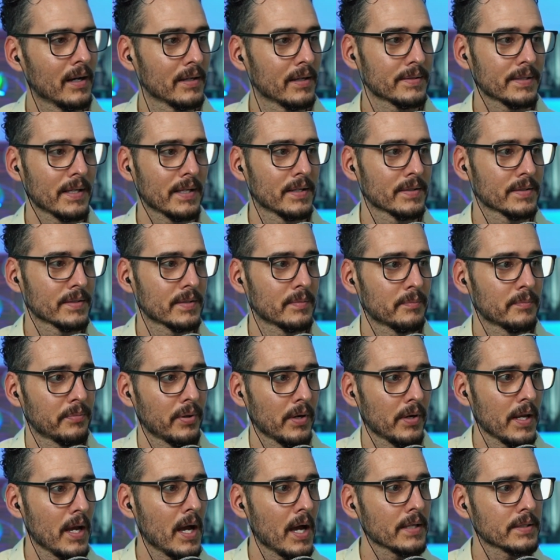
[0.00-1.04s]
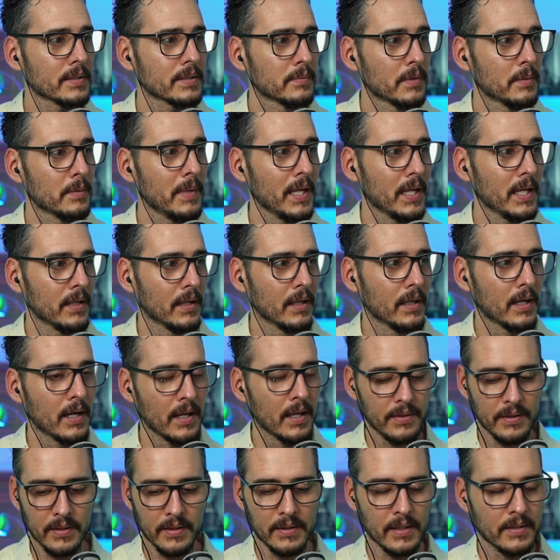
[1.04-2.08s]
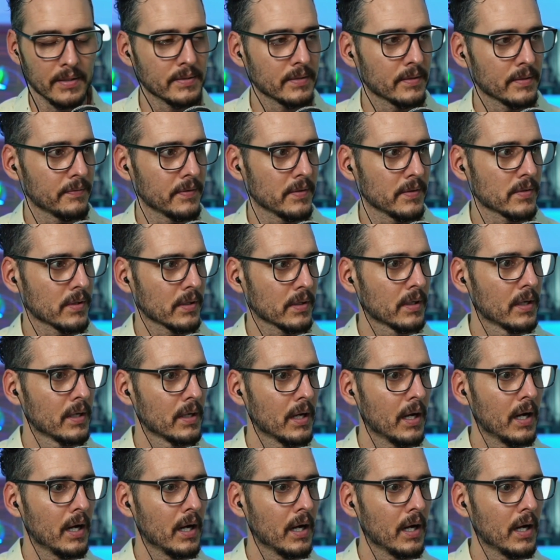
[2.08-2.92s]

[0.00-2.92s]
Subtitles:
Sounds pretty awesome to me, and I think that's the future.